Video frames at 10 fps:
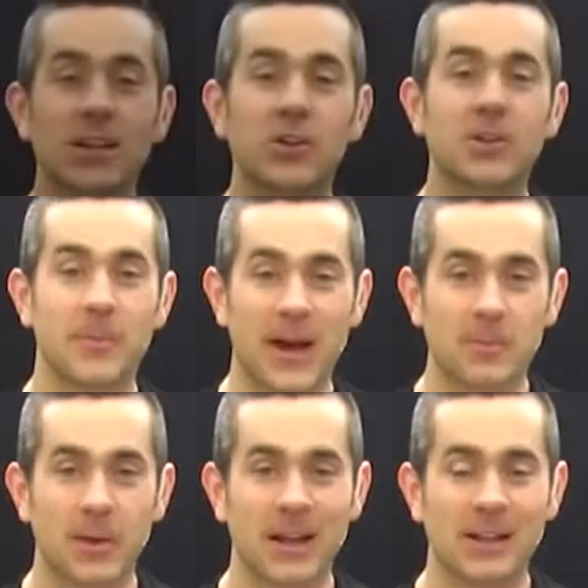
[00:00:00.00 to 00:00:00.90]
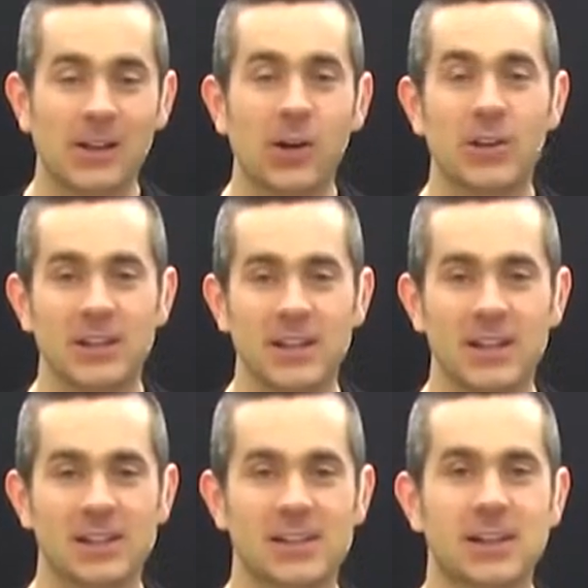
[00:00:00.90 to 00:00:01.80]
take a look at the back panel on the
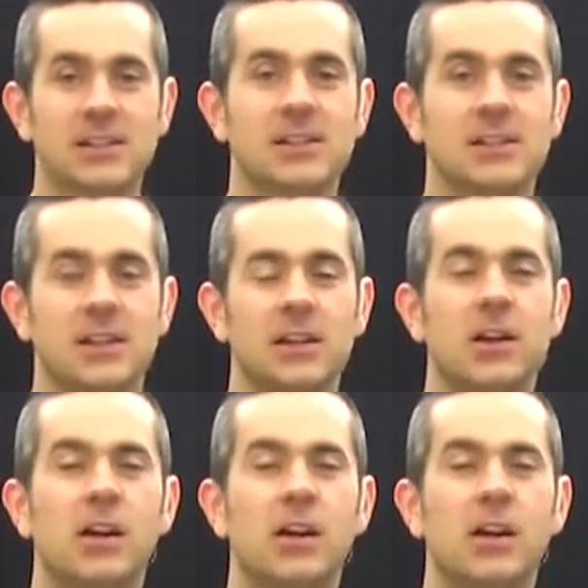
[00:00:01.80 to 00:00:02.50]
TD660.